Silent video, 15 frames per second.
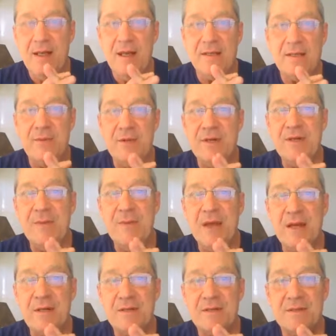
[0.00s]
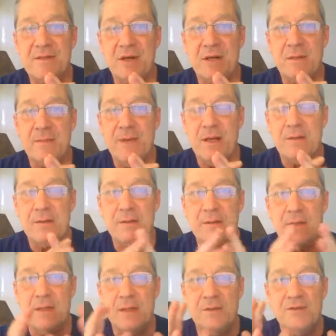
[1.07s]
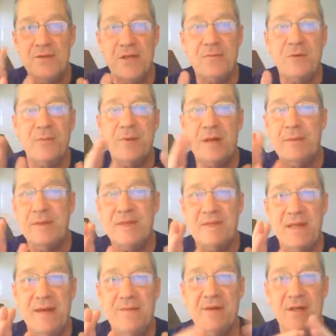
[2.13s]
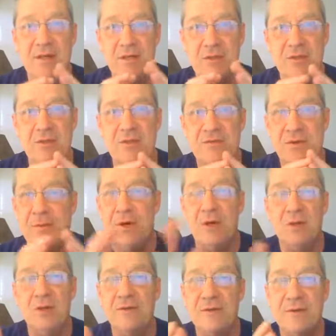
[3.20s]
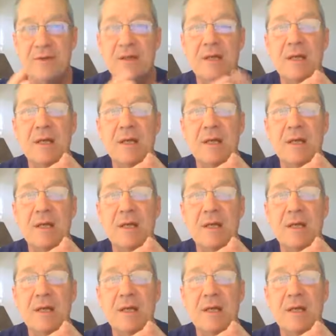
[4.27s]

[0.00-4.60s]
And Community Matters is all about general public safety issues from all over.